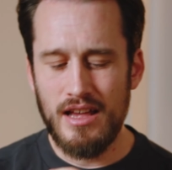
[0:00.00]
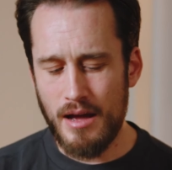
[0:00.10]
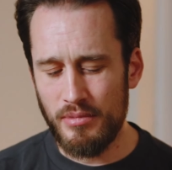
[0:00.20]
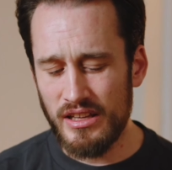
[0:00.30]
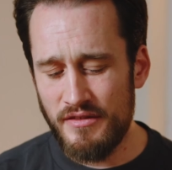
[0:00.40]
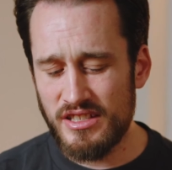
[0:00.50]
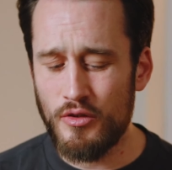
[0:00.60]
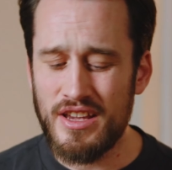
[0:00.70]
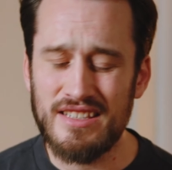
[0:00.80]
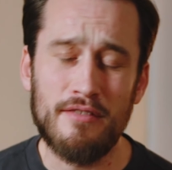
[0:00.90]
I believe the
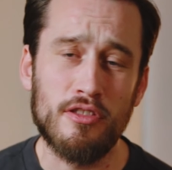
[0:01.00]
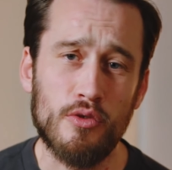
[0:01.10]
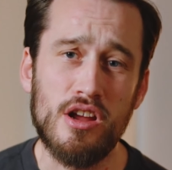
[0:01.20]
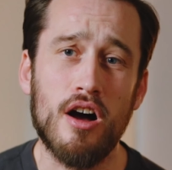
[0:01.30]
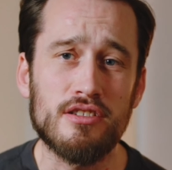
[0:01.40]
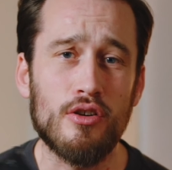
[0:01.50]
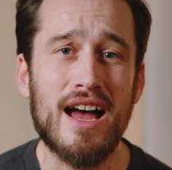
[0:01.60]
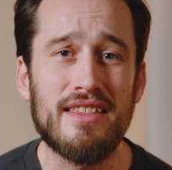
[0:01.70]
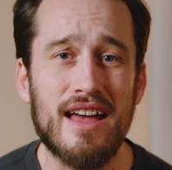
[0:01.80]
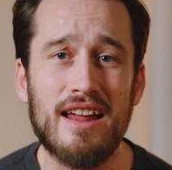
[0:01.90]
Sony A7IV also
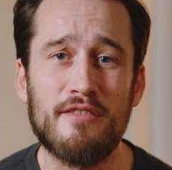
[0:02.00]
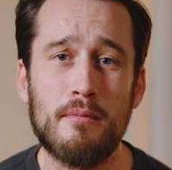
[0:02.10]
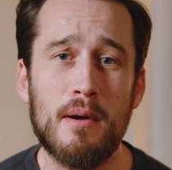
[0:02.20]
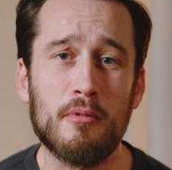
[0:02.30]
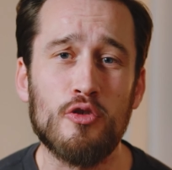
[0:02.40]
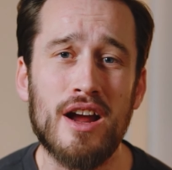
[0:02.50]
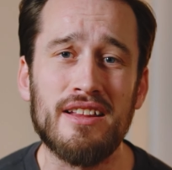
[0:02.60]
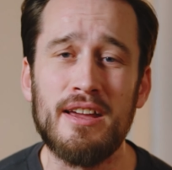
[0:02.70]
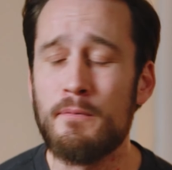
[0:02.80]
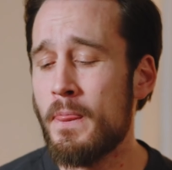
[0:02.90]
had that, if I remember
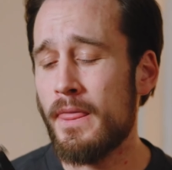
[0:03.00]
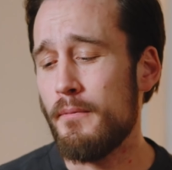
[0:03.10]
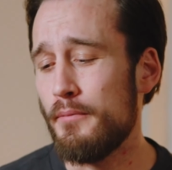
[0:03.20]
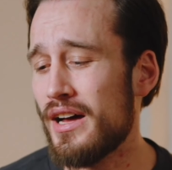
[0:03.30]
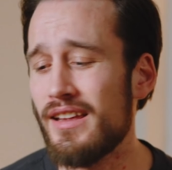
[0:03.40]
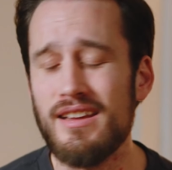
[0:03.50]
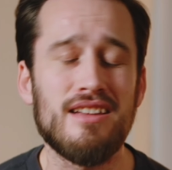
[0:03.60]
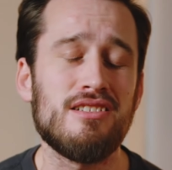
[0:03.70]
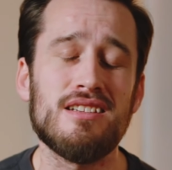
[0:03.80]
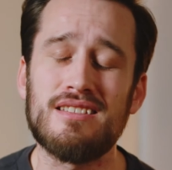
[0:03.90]
correctly, but
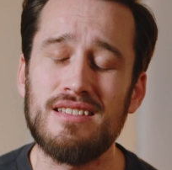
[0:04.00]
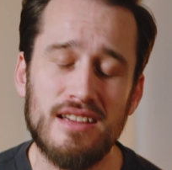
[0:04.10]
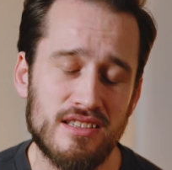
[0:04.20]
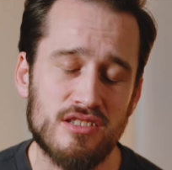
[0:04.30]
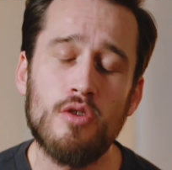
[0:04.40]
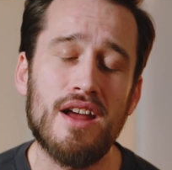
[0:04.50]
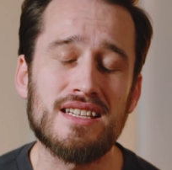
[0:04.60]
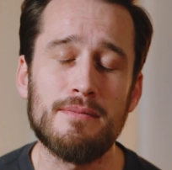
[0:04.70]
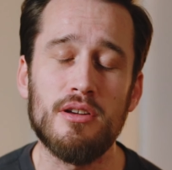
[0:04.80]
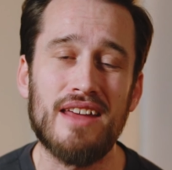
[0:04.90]
it's so
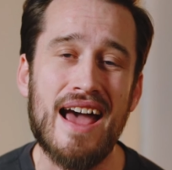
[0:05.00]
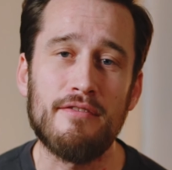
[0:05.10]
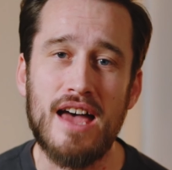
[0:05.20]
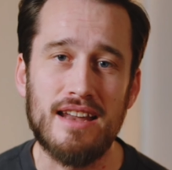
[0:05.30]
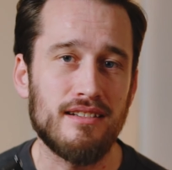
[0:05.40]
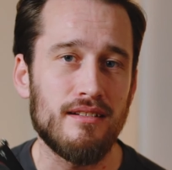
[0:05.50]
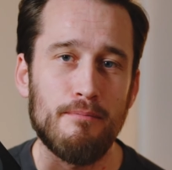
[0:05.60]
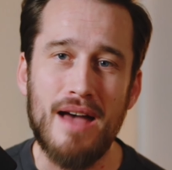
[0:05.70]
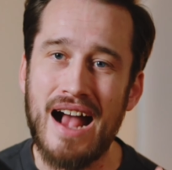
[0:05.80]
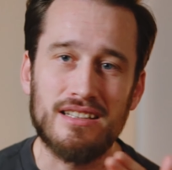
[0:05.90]
nice to be able to have
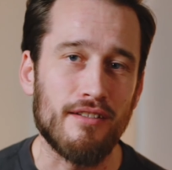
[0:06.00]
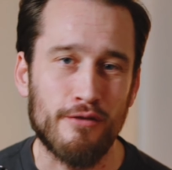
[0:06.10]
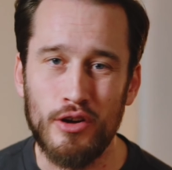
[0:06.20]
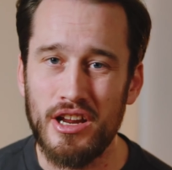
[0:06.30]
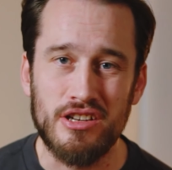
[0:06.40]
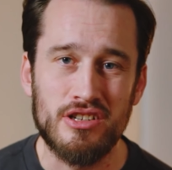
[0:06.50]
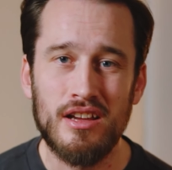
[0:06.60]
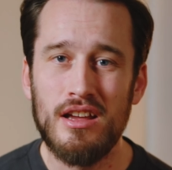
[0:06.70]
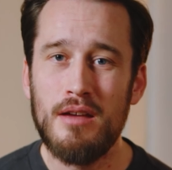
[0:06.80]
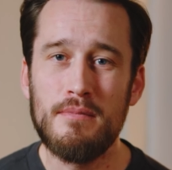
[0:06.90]
that backed up footage,
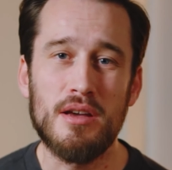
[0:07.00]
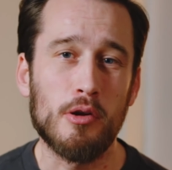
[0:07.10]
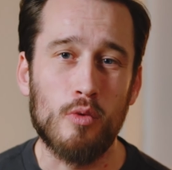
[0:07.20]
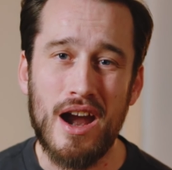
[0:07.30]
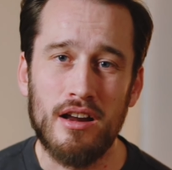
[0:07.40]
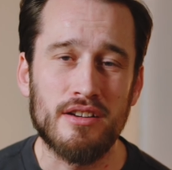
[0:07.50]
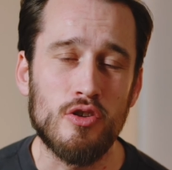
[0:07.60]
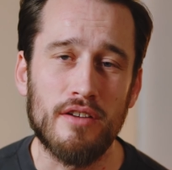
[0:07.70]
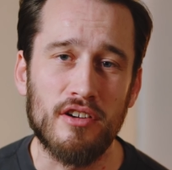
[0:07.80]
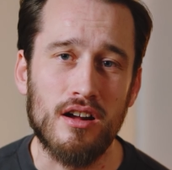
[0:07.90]
be able to write on 2
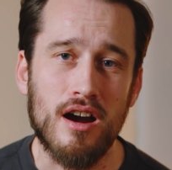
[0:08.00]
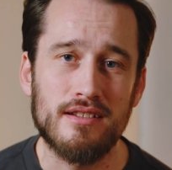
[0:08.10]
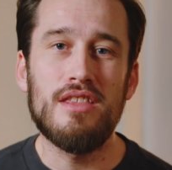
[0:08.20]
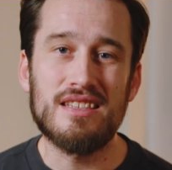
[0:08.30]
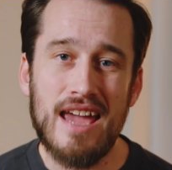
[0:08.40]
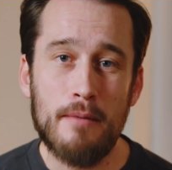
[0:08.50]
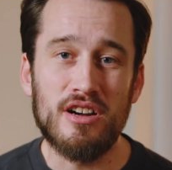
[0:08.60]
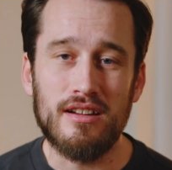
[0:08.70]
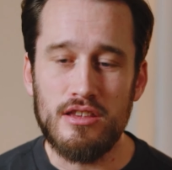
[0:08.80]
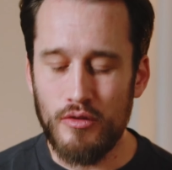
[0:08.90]
different cards. This
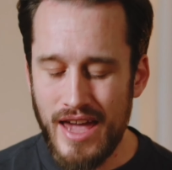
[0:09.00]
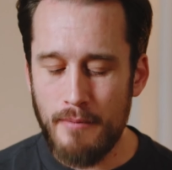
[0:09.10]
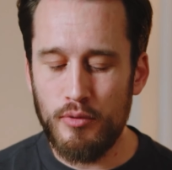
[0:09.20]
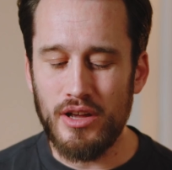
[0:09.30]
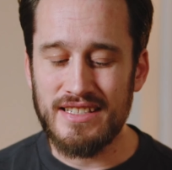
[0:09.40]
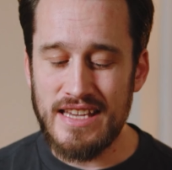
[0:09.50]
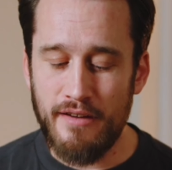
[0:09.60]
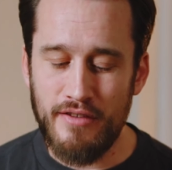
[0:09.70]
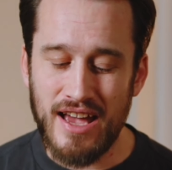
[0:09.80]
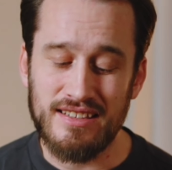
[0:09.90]
camera, you can put
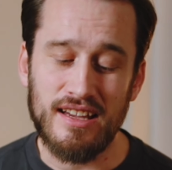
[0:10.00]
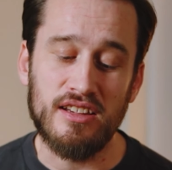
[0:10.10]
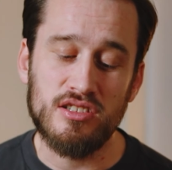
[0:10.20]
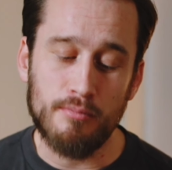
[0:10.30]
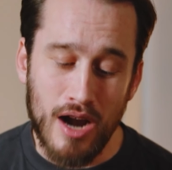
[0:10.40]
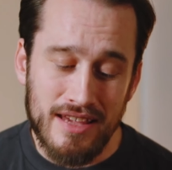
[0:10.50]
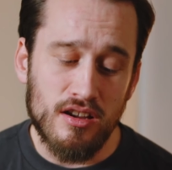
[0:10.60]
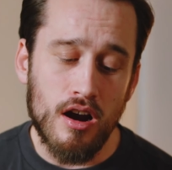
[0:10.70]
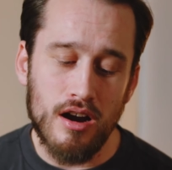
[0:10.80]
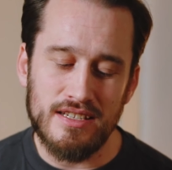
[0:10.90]
CFX Express
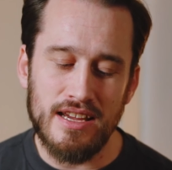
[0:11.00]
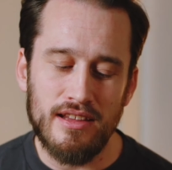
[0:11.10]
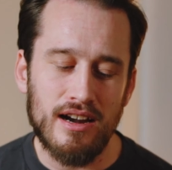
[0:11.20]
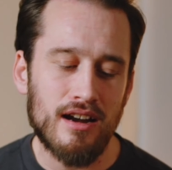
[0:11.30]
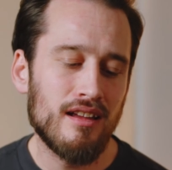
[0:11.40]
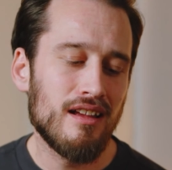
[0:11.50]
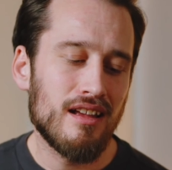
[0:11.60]
cards in there.